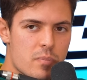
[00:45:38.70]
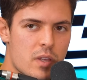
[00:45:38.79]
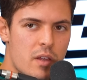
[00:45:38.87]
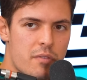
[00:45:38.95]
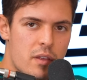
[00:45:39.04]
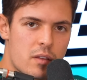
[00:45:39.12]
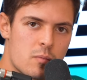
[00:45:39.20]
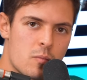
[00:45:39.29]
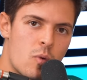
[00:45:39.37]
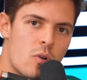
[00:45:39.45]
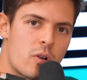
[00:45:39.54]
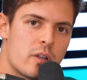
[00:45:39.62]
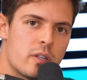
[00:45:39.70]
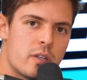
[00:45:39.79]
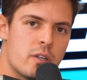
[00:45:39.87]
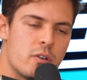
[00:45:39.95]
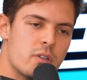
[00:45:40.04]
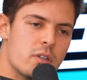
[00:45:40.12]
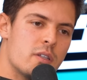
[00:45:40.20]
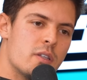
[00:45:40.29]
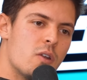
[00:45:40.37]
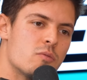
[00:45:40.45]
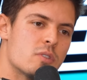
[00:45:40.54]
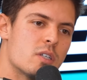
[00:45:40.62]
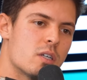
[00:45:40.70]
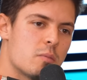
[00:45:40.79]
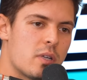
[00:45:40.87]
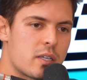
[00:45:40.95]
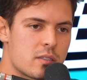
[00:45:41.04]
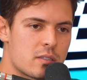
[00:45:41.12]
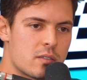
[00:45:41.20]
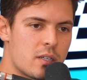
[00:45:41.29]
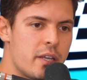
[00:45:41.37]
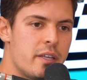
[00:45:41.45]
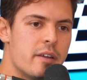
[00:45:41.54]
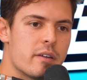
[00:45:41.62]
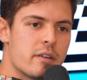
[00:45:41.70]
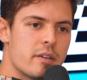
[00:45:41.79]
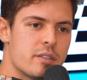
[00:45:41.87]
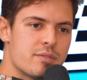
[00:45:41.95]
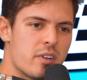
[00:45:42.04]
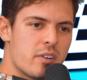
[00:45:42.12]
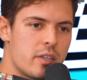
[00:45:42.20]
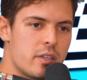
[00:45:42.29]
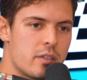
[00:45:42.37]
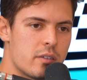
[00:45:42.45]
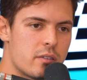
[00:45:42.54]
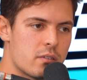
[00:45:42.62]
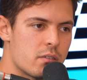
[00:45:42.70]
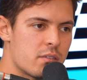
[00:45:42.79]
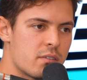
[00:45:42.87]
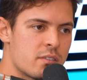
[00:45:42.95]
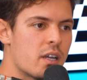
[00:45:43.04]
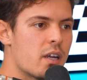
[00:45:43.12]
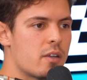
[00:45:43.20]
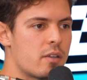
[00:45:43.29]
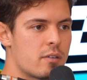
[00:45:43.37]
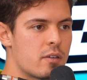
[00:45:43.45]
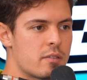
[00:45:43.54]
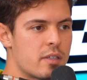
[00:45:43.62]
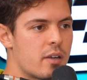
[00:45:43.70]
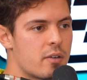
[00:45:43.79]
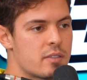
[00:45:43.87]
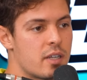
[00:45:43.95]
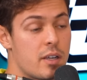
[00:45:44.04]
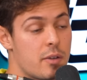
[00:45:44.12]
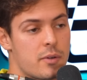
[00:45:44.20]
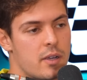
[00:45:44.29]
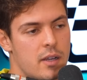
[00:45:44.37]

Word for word: I think more in the you know the, the long term, like a year is very tiring, uh, tiring.